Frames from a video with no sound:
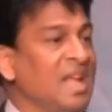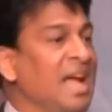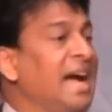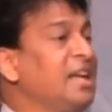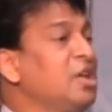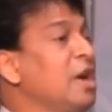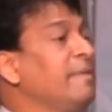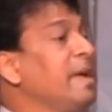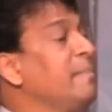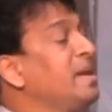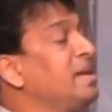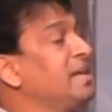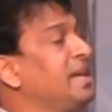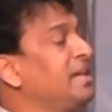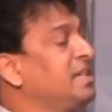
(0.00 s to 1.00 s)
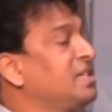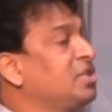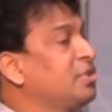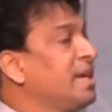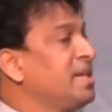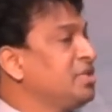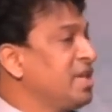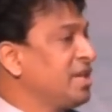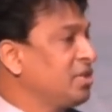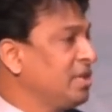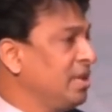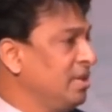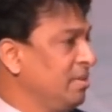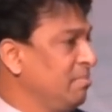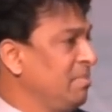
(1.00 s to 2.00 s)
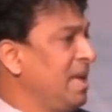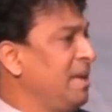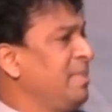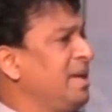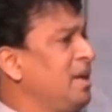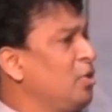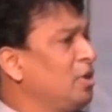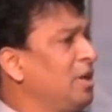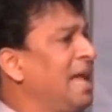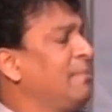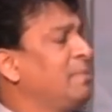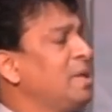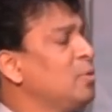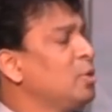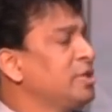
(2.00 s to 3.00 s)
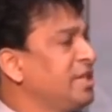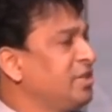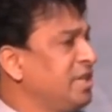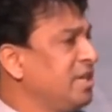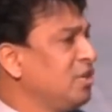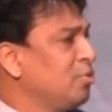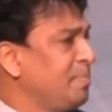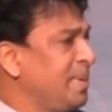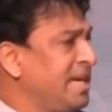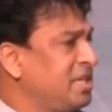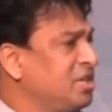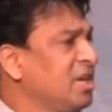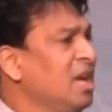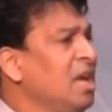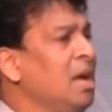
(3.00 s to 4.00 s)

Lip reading: And you have amended this transaction. Maybe your liability was 18 rupees,